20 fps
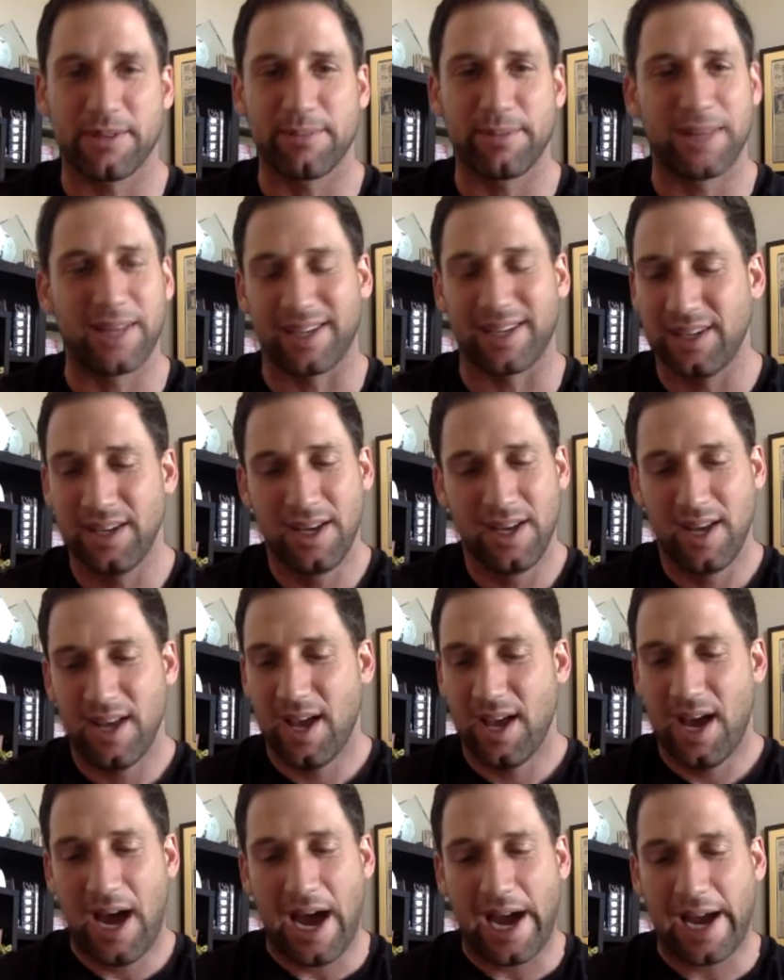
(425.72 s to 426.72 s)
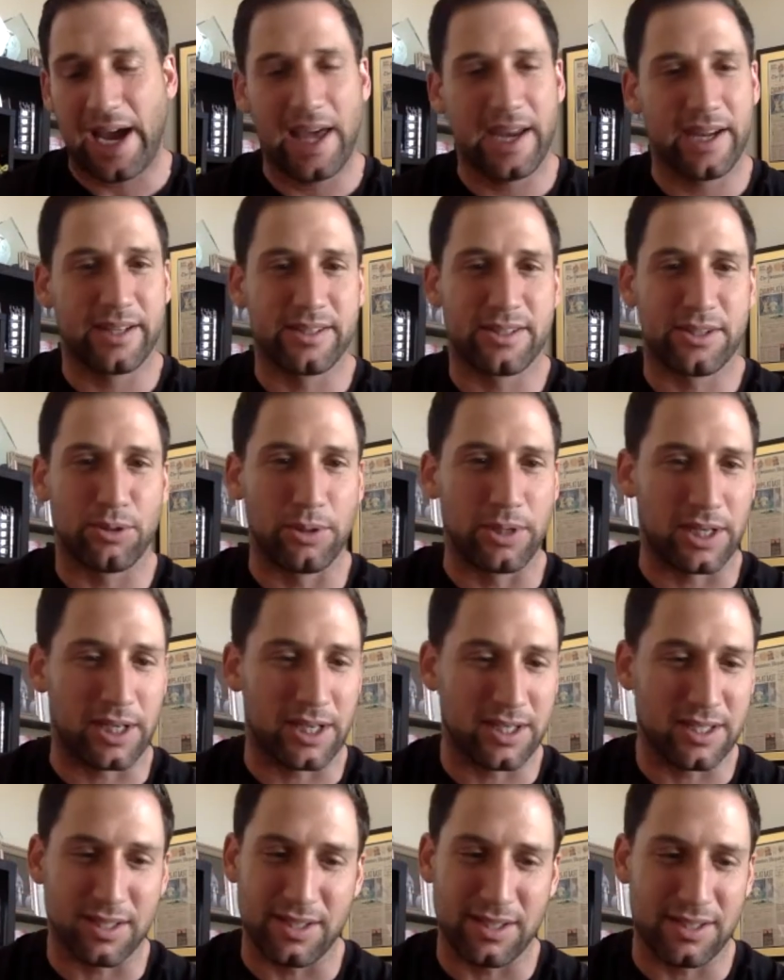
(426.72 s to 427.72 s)
be like, I got into it
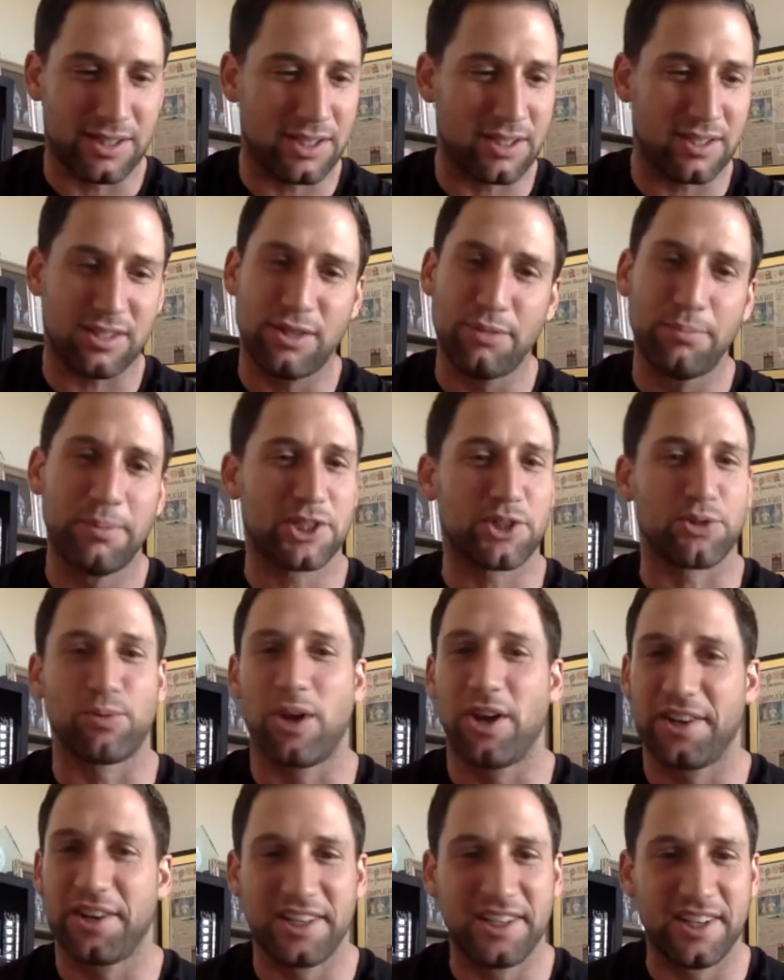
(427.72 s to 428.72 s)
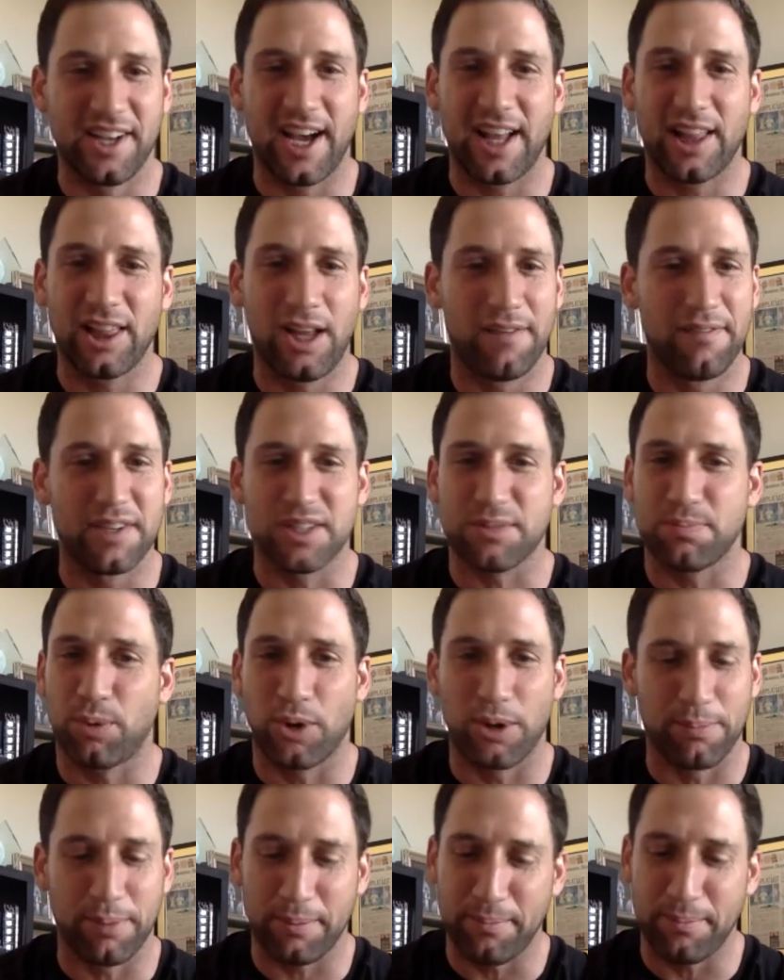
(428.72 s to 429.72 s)
because it's just too much running. I love the
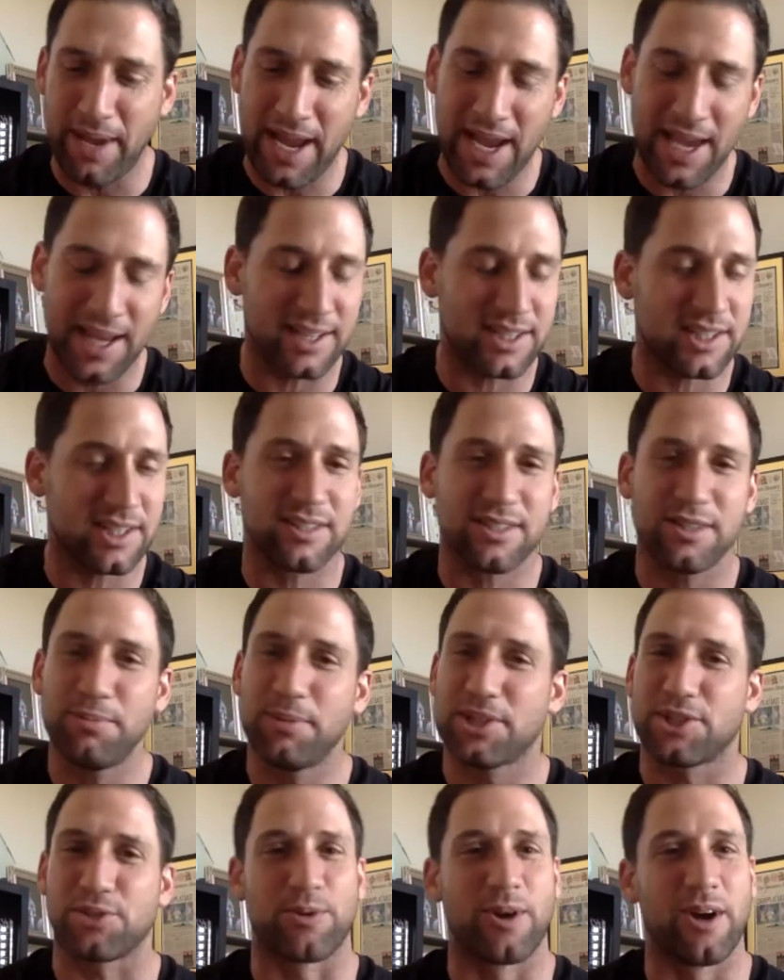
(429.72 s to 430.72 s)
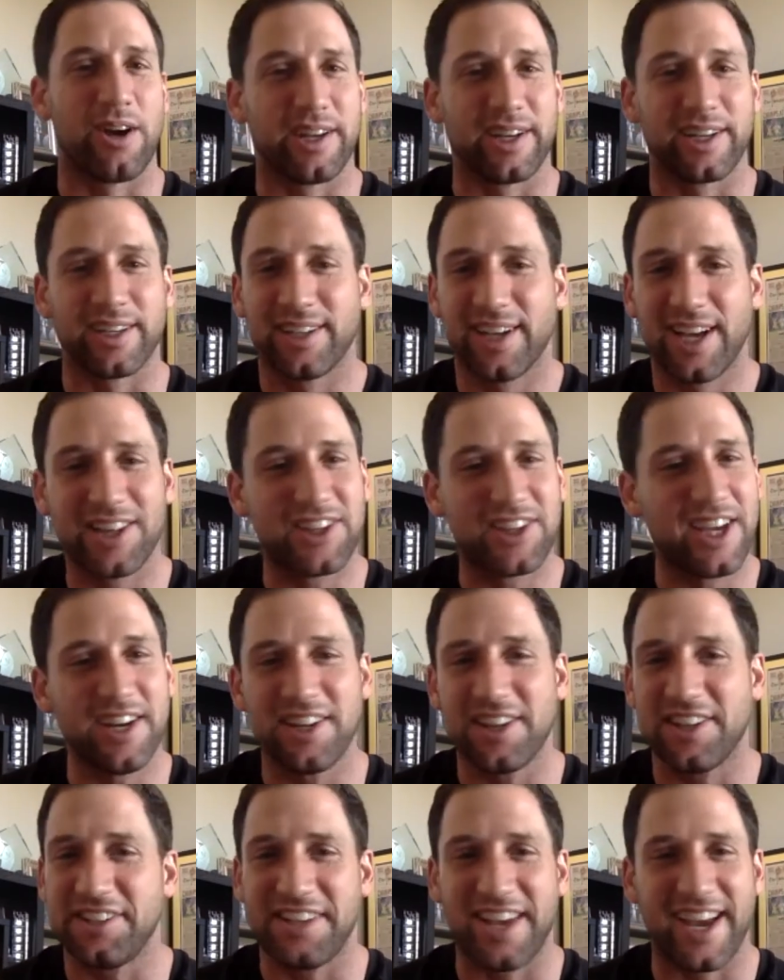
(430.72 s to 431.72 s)
sport, but man, it's just too much running. At the end
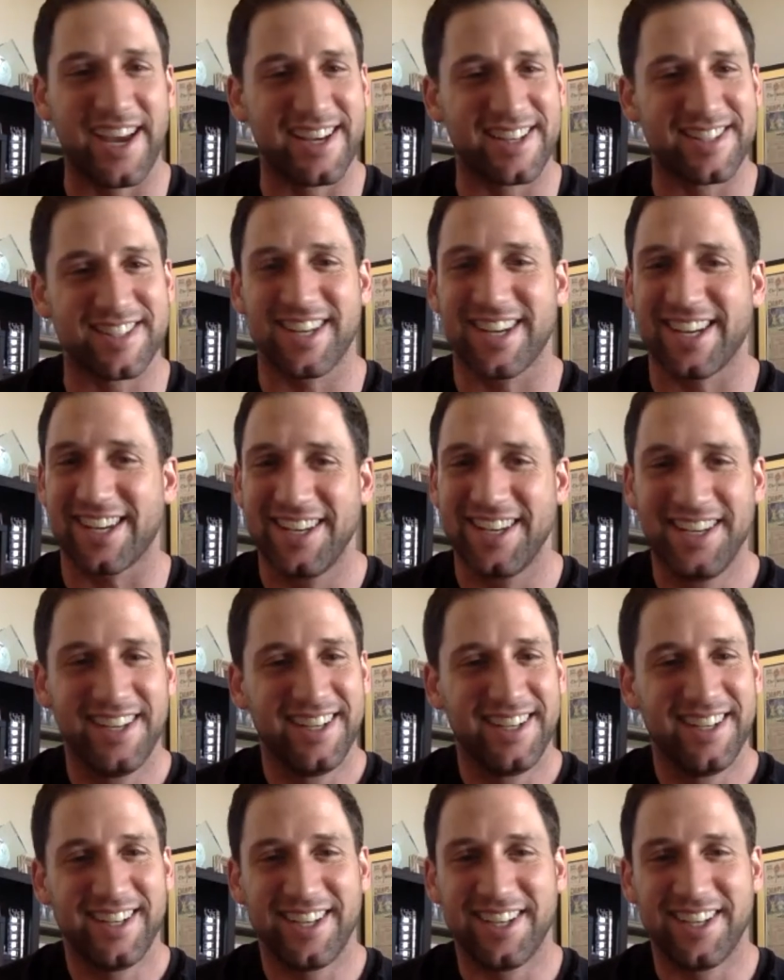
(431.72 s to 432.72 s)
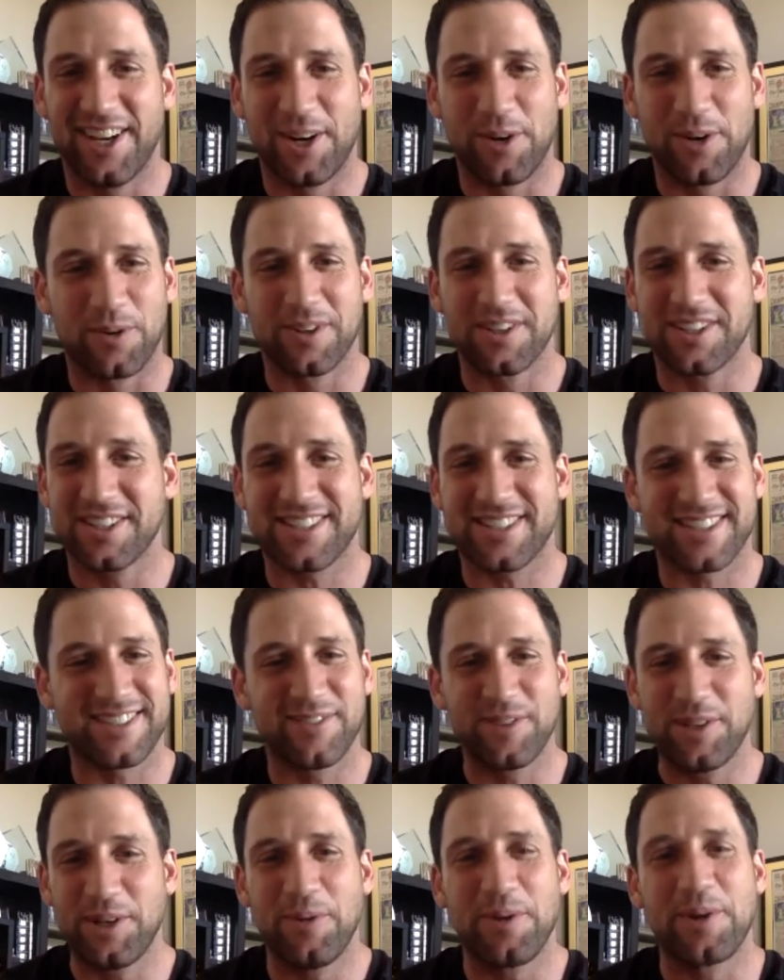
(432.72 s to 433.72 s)
of the day, it's like, we don't want
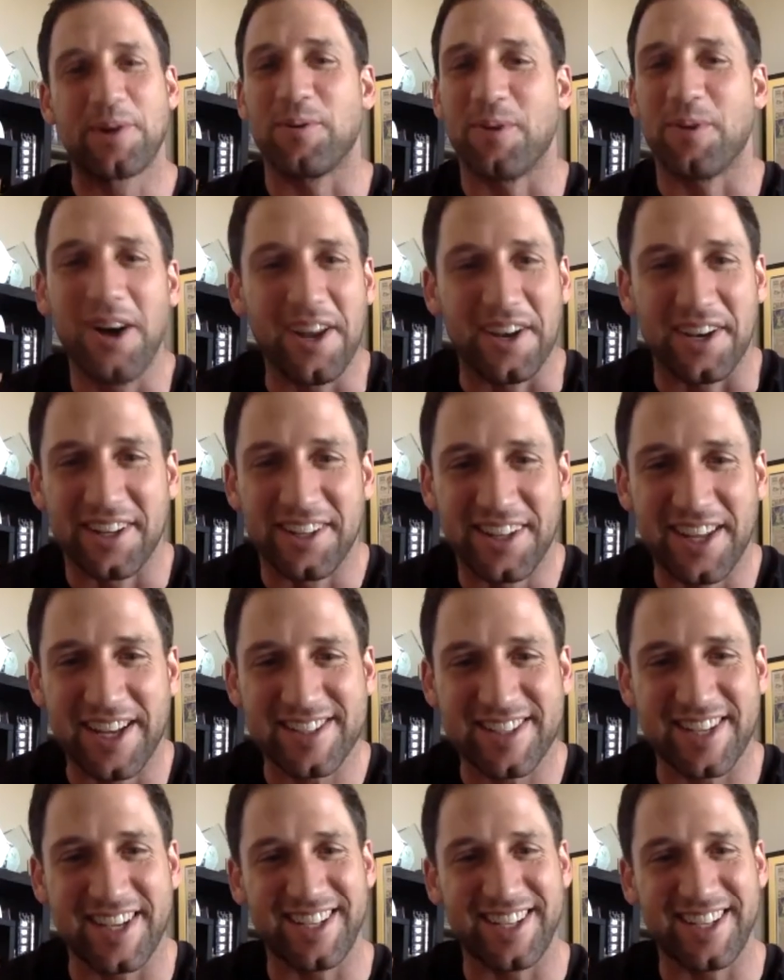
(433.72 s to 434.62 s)
to run. That's